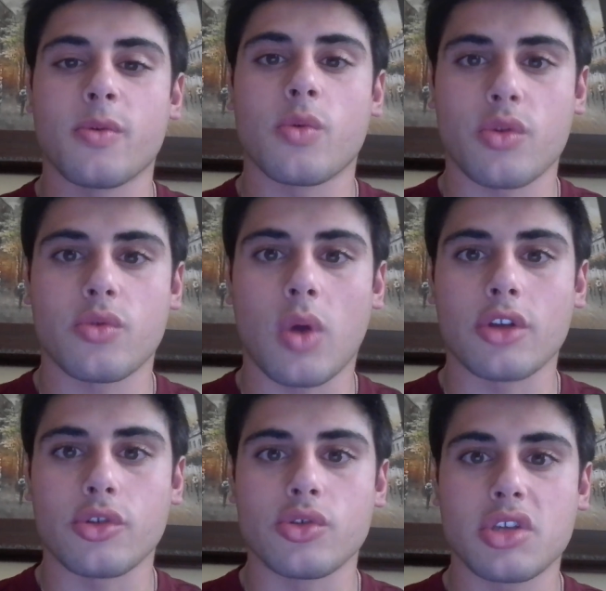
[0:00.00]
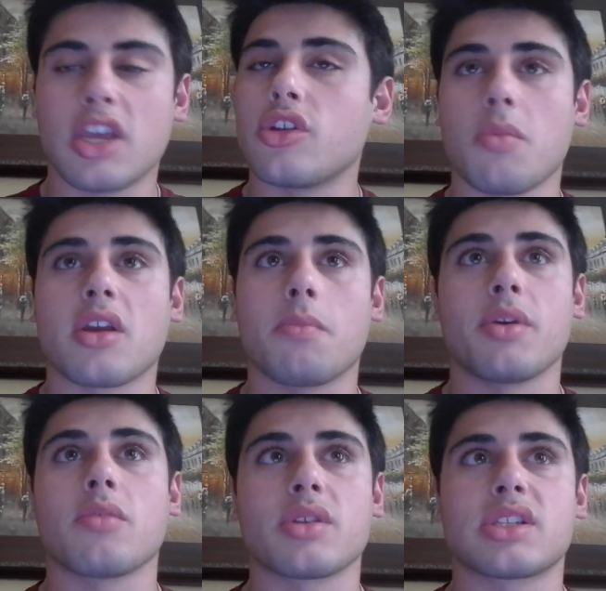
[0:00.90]
with while using it, and you make a
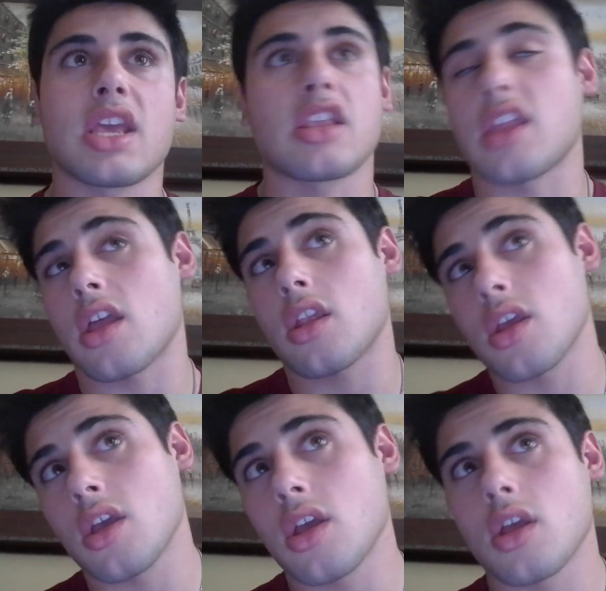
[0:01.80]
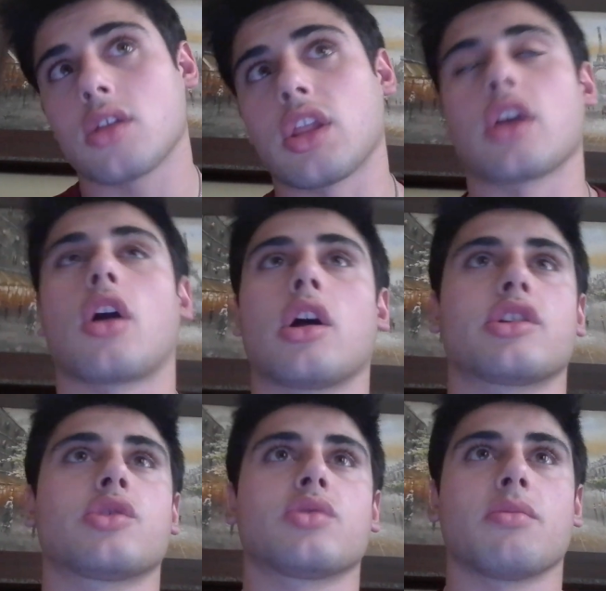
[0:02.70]
big mistake that, like
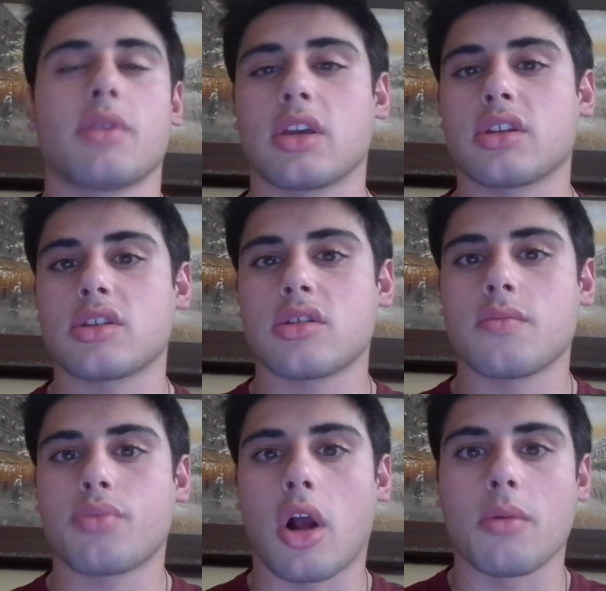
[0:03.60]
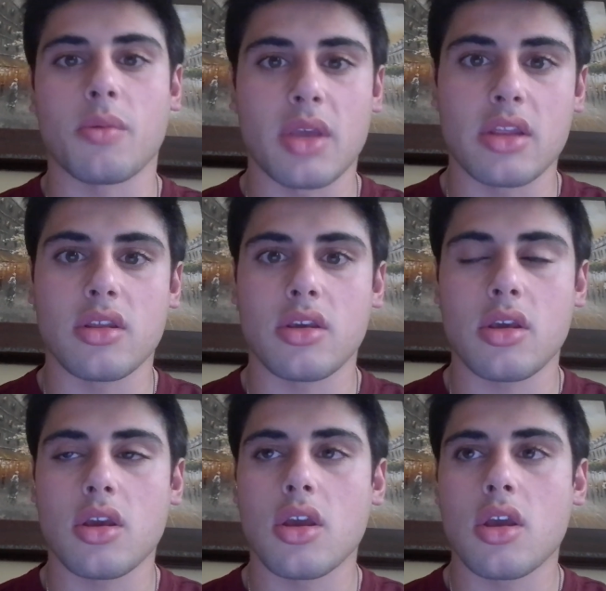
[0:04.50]
honestly, was the biggest problem in
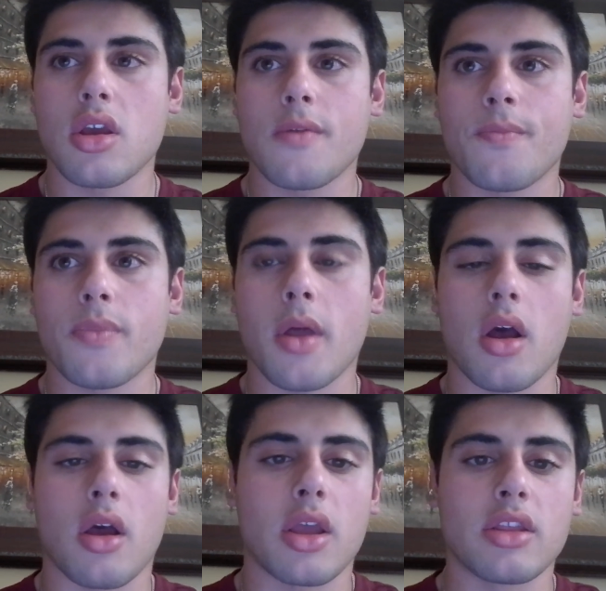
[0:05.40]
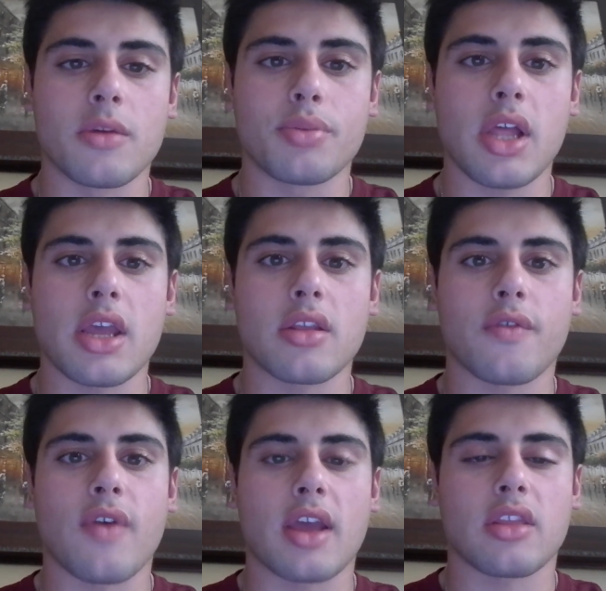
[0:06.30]
the play. The
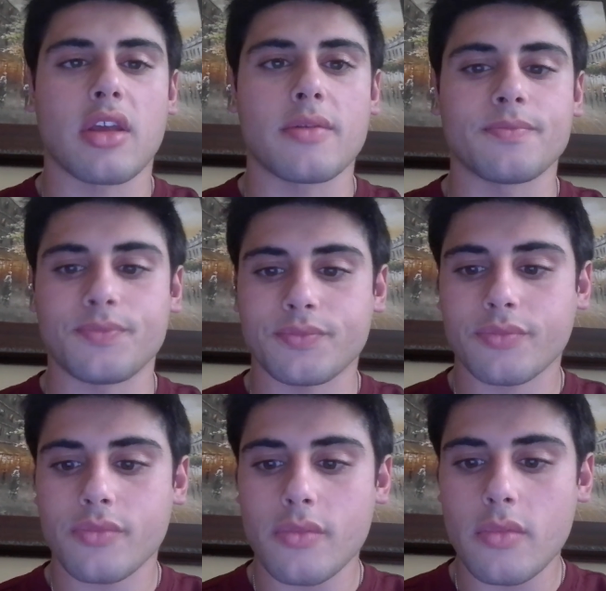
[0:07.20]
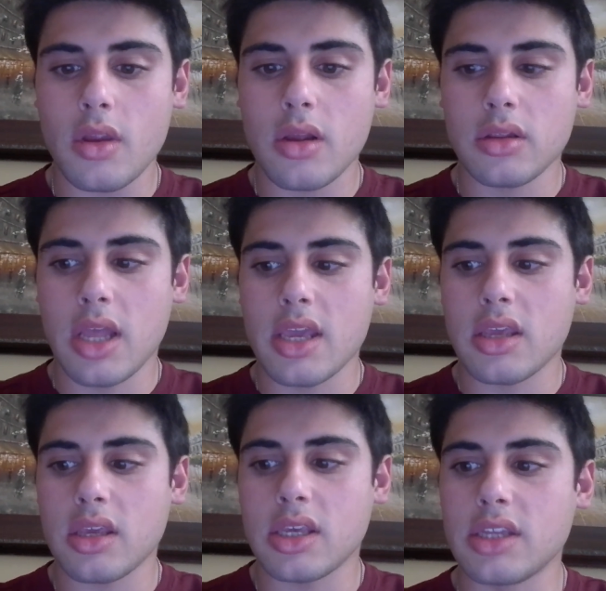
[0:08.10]
fact that
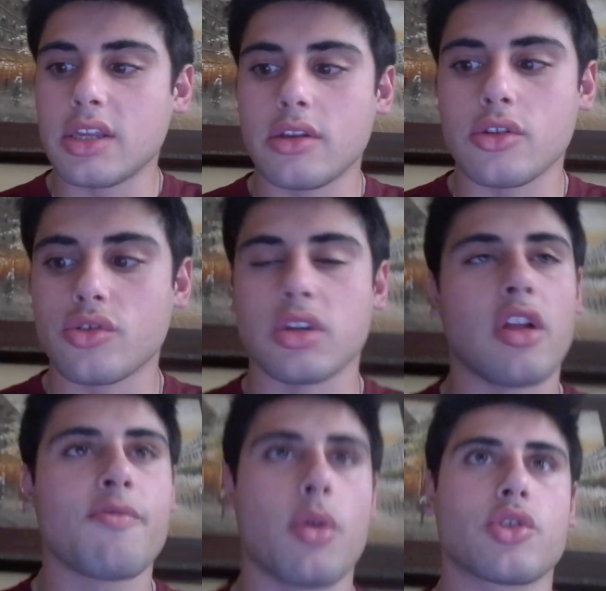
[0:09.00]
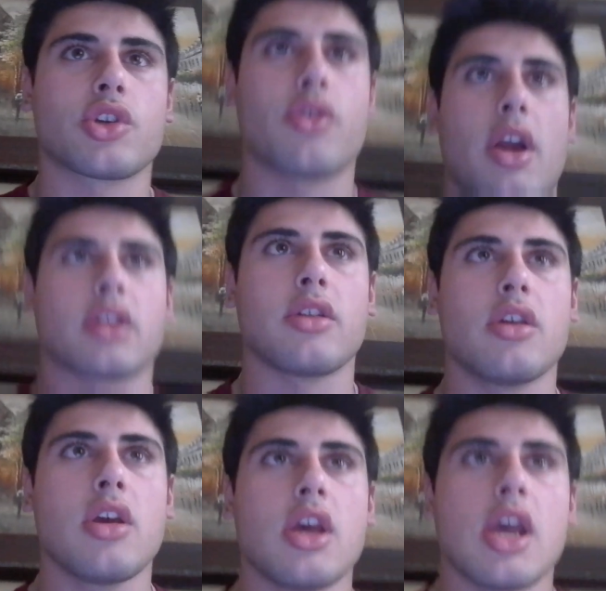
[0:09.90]
like he didn't use the love potion correctly,